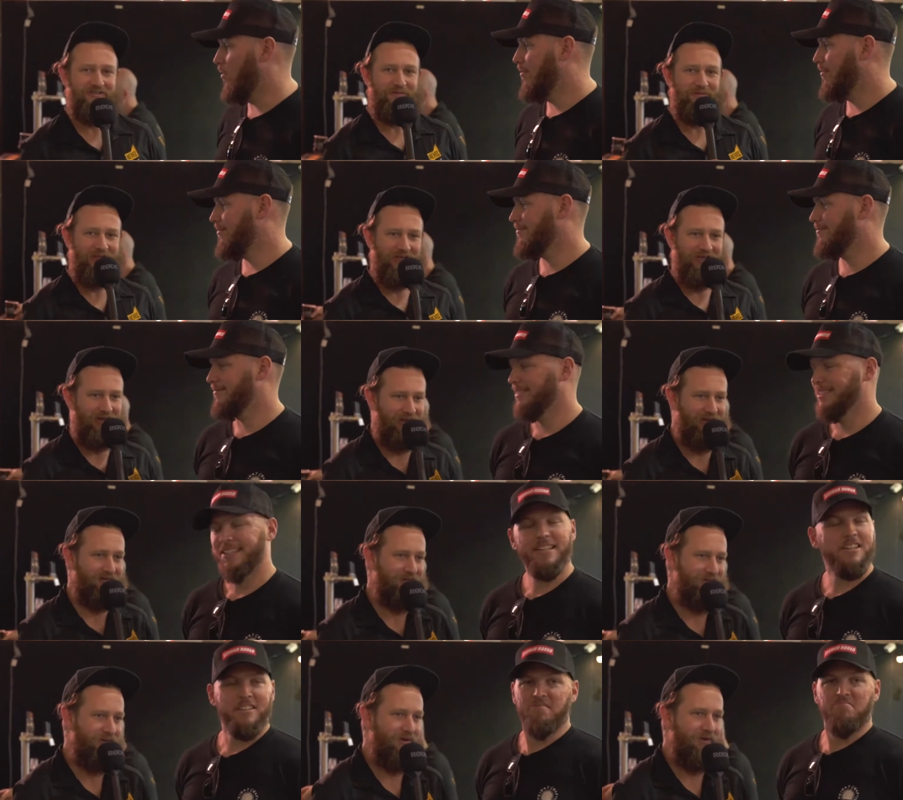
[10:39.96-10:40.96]
Speaker 1: to be uh,
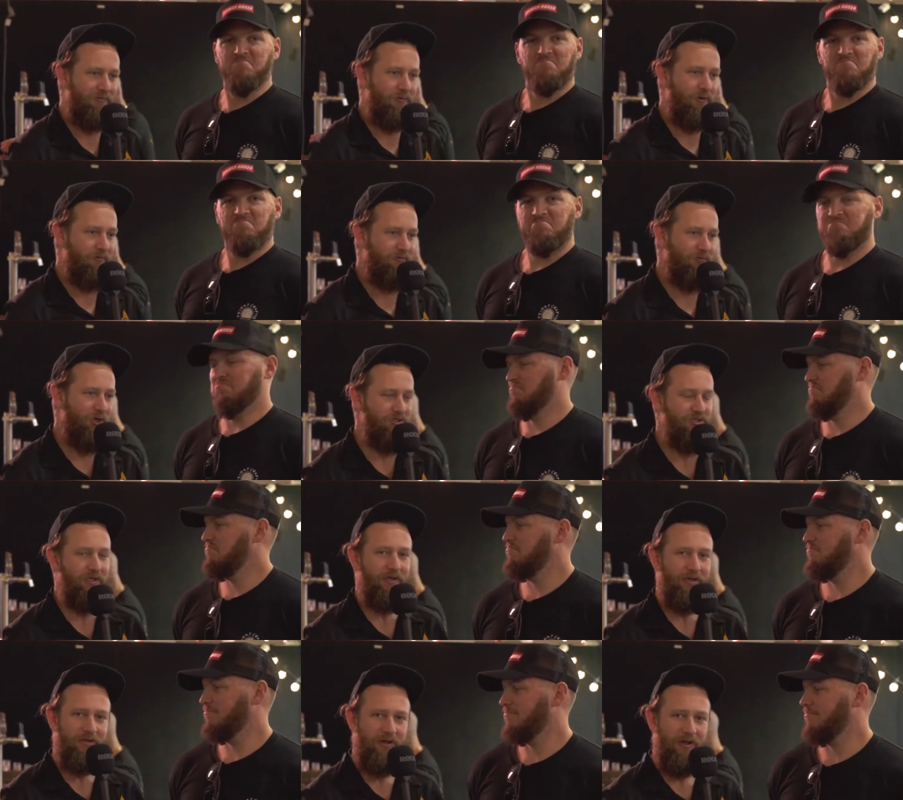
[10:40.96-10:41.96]

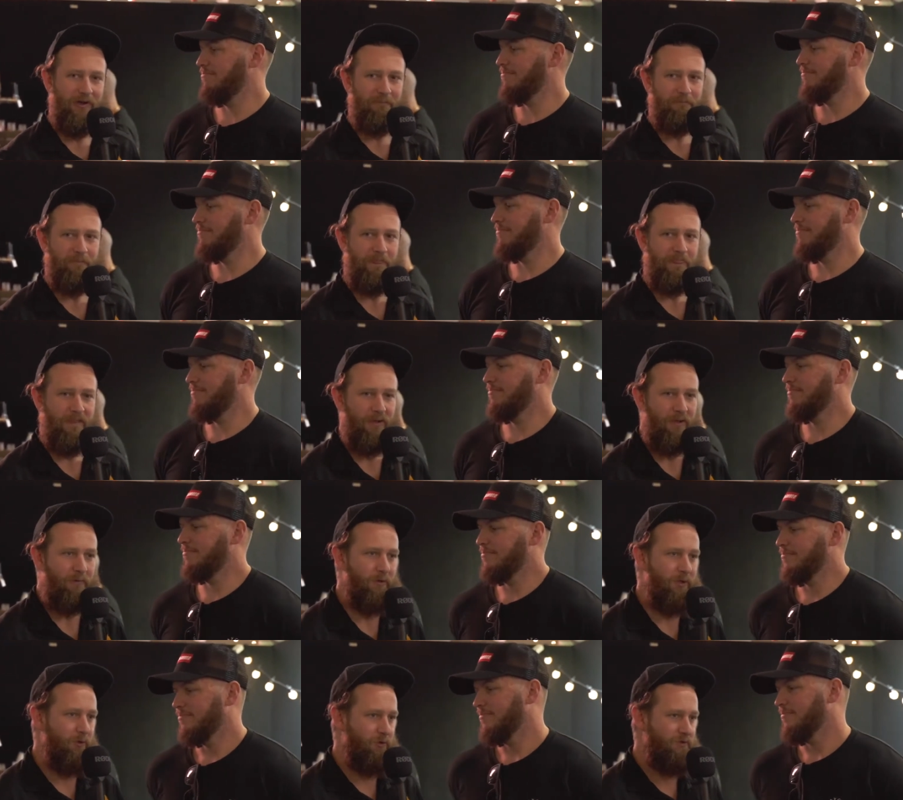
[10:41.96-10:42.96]
refreshing. Um,
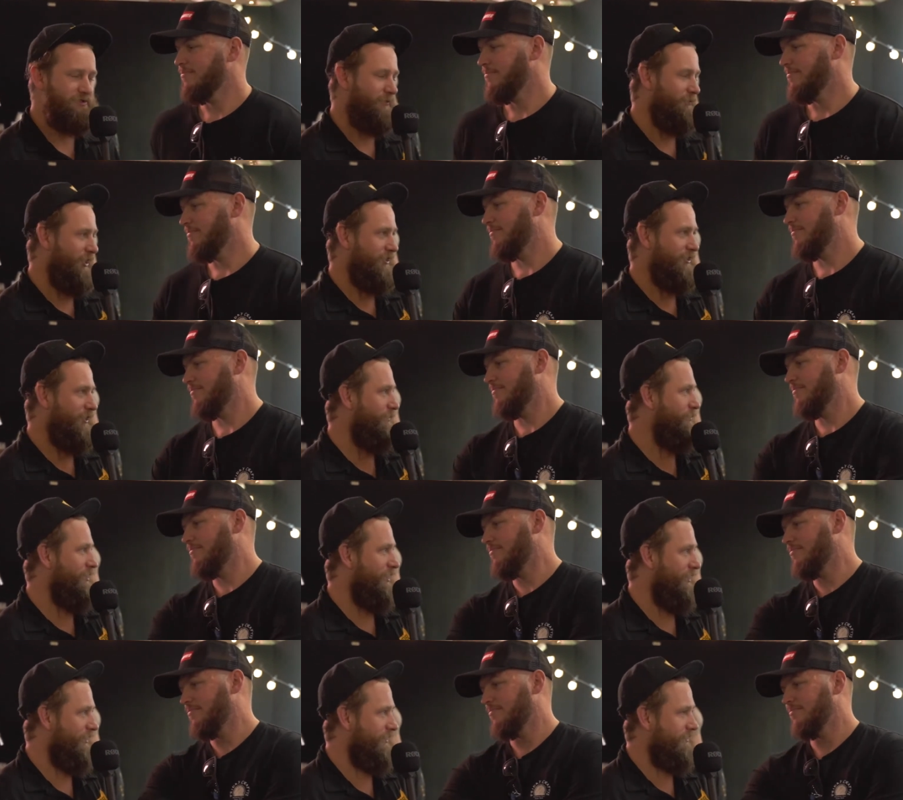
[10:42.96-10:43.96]
we launched the Black
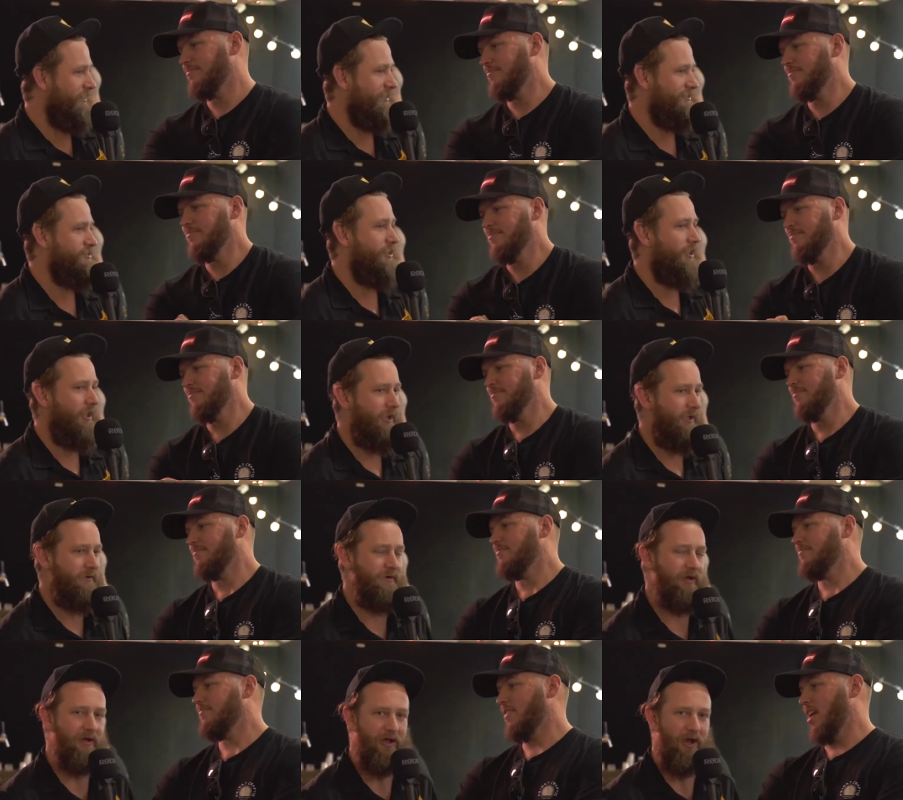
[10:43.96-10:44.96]
IPA last night
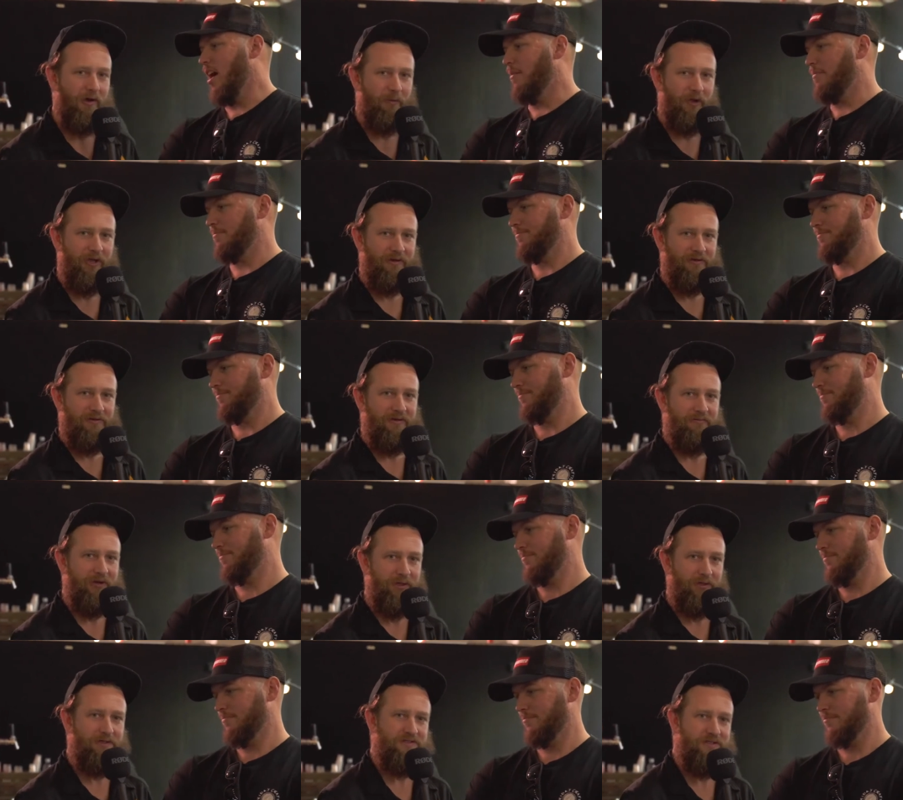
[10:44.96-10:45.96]
at Hellbound in the
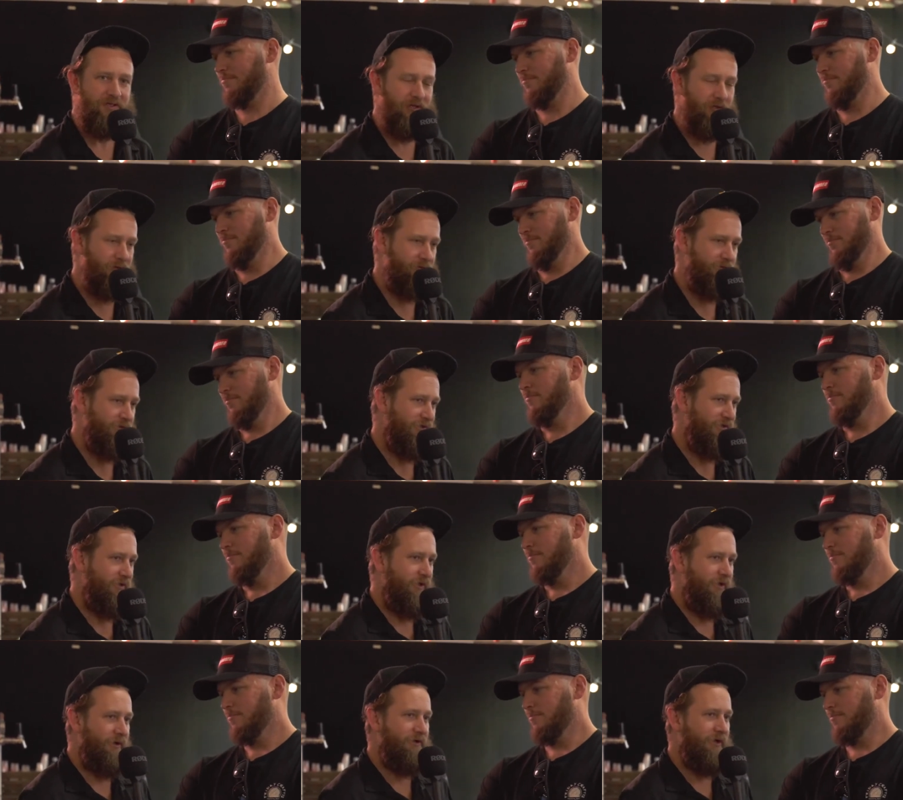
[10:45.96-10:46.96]
Valley, so
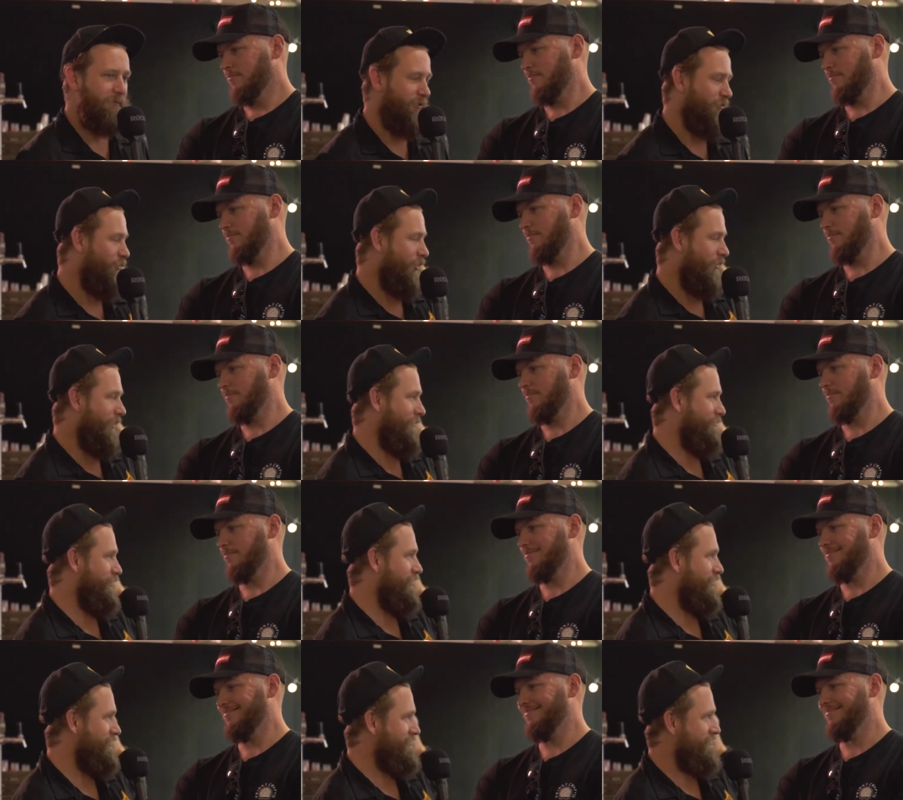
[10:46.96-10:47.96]
a couple of warm-up
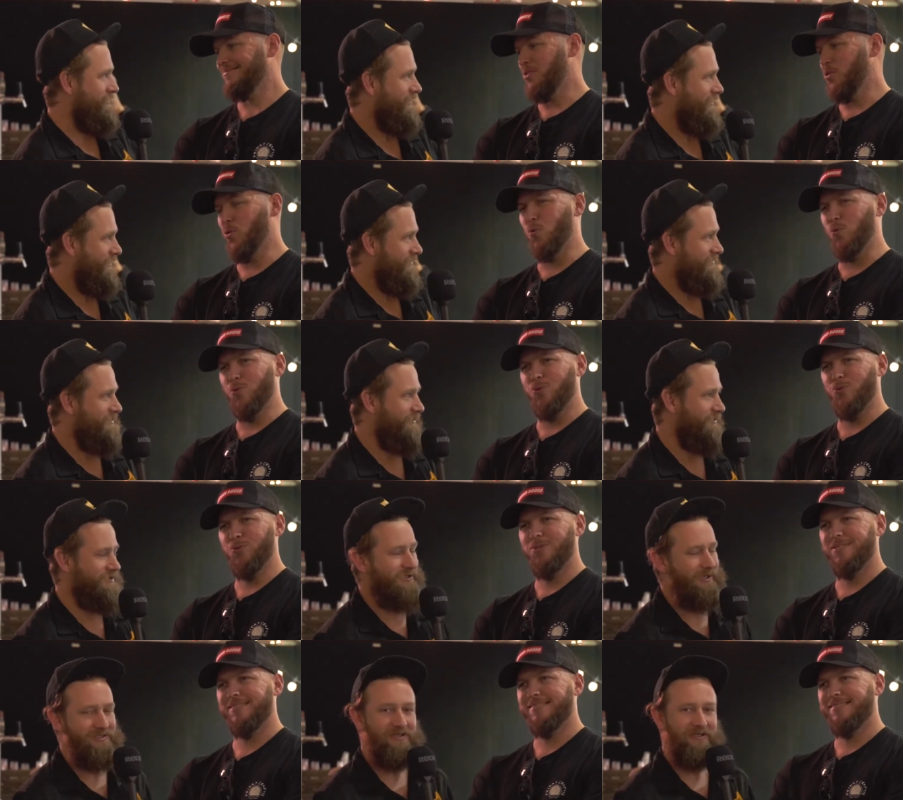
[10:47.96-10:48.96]
beers. So it's
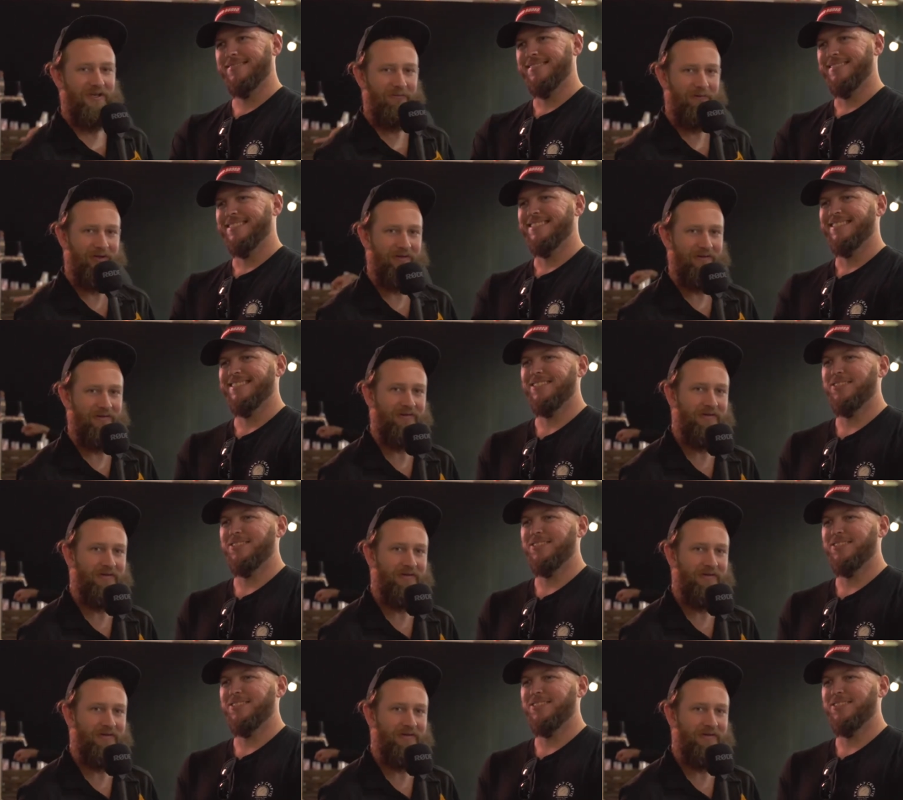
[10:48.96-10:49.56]
nice to come in and